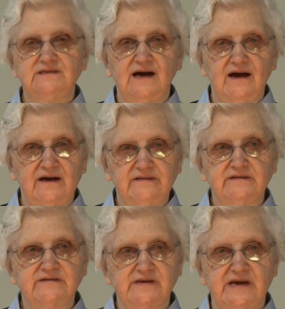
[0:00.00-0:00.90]
died
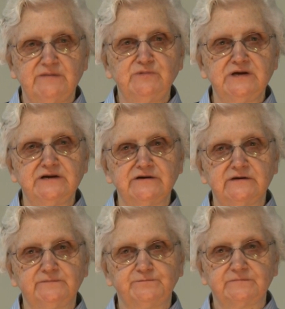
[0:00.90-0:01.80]
the same year,
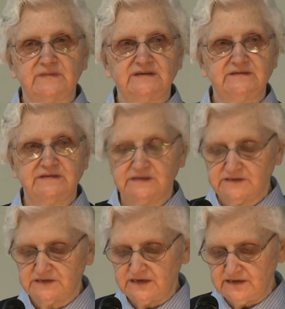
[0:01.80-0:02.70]

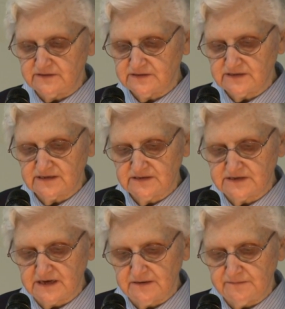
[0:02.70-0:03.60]
1660.